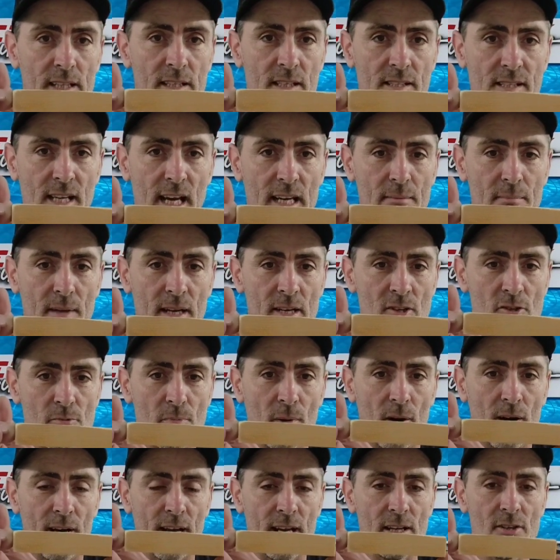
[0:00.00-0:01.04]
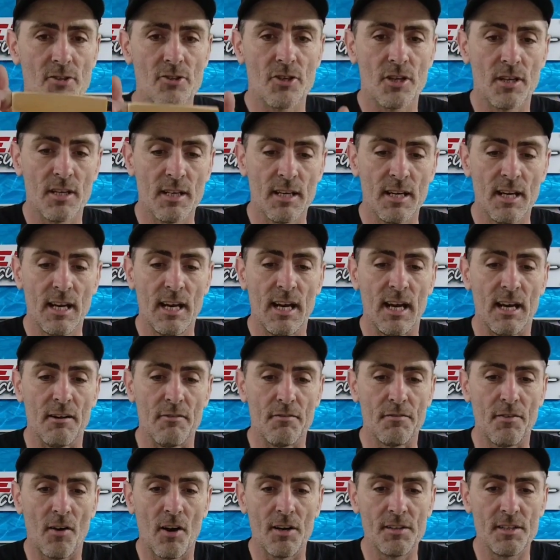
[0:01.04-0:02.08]
in the same inch by inch.
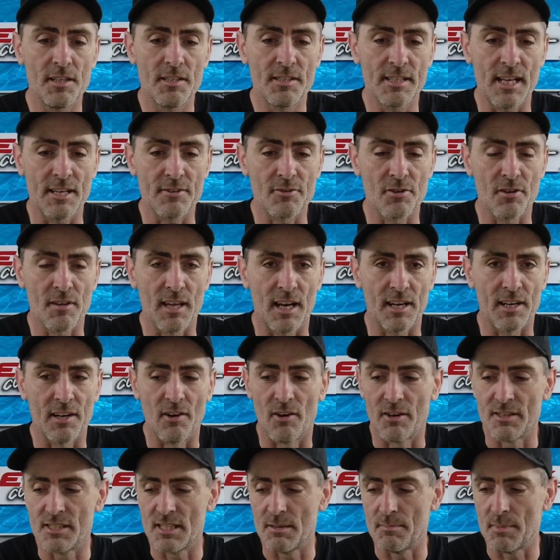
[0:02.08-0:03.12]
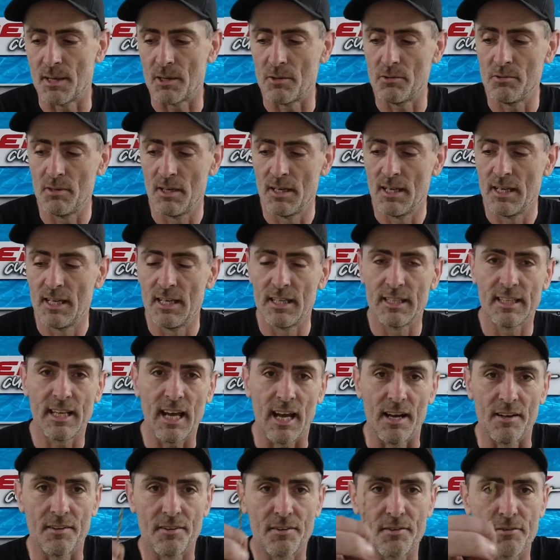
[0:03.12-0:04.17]
Find the centre of that 90 mil,
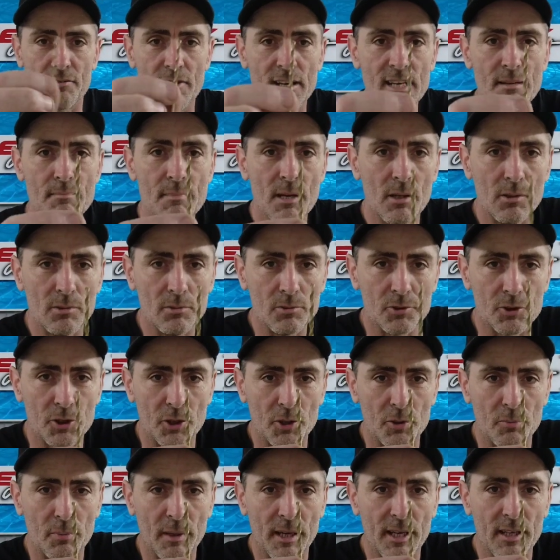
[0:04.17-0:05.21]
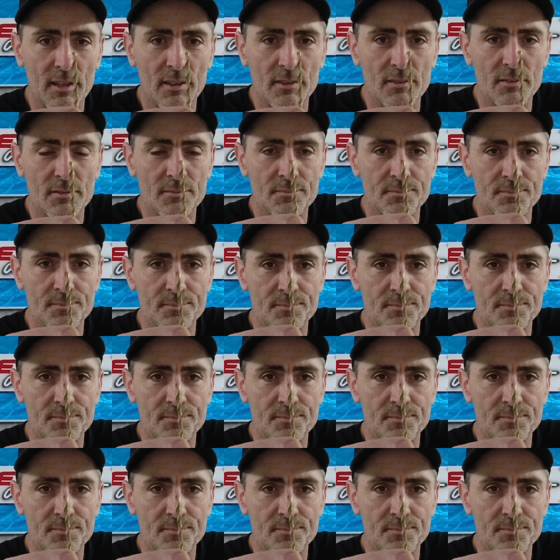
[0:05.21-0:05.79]
get a 3 mil drill bit